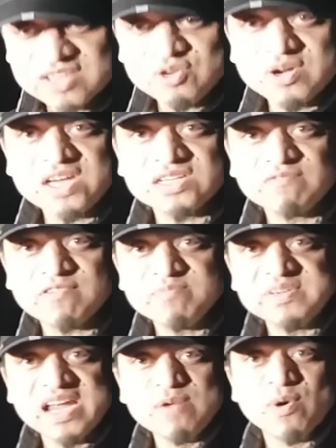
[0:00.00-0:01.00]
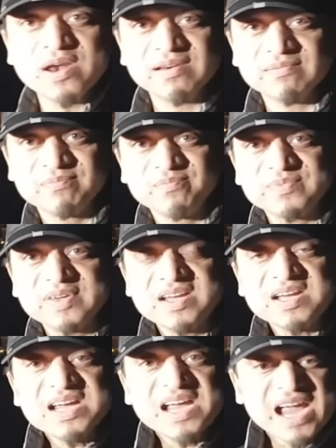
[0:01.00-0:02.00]
education from day one.
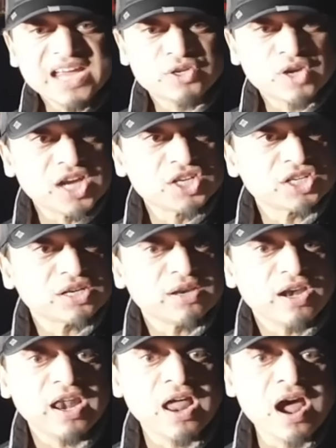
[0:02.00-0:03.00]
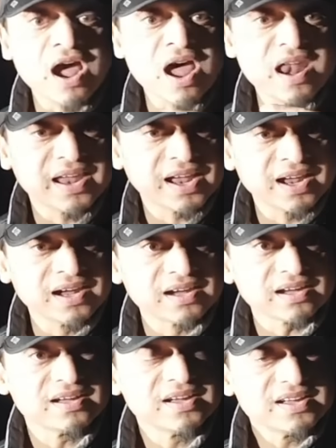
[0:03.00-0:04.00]
Education, learning
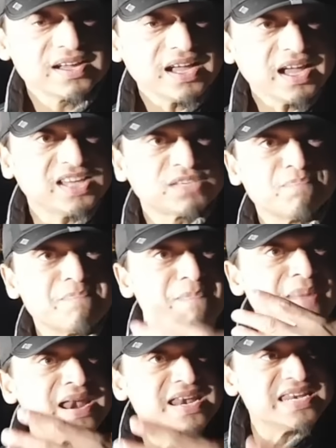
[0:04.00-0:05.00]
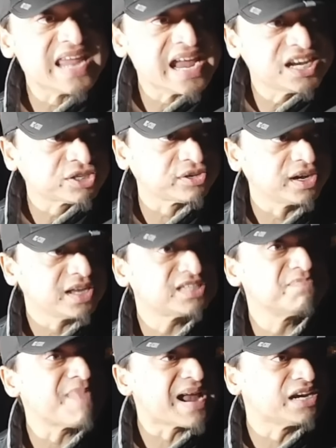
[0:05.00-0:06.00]
is mandatory,
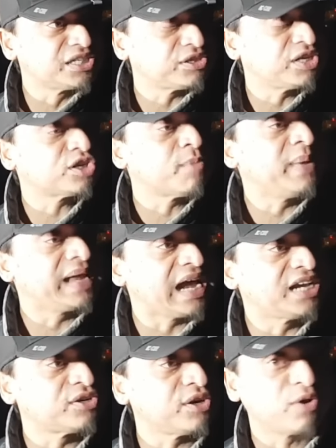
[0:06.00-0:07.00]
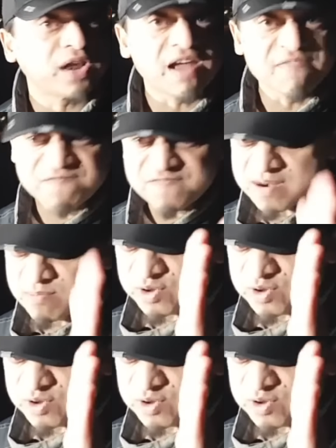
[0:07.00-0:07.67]
it's mandatory, it's obligatory on every